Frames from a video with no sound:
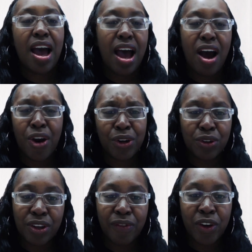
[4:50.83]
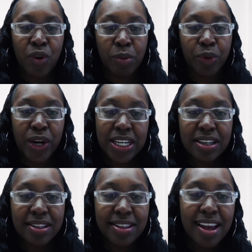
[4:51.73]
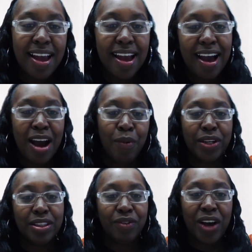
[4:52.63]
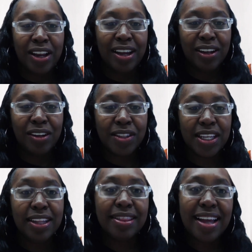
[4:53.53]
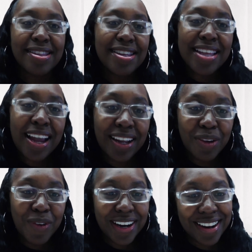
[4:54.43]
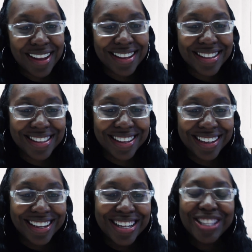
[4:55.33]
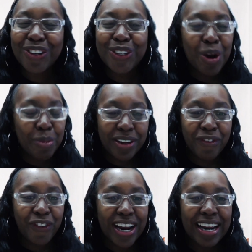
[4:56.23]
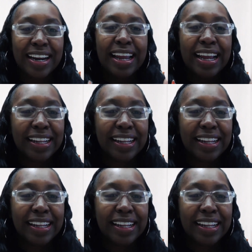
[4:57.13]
Articles of Incorporations? I wanted to file an LLC. That's exactly what it is. So don't be afraid.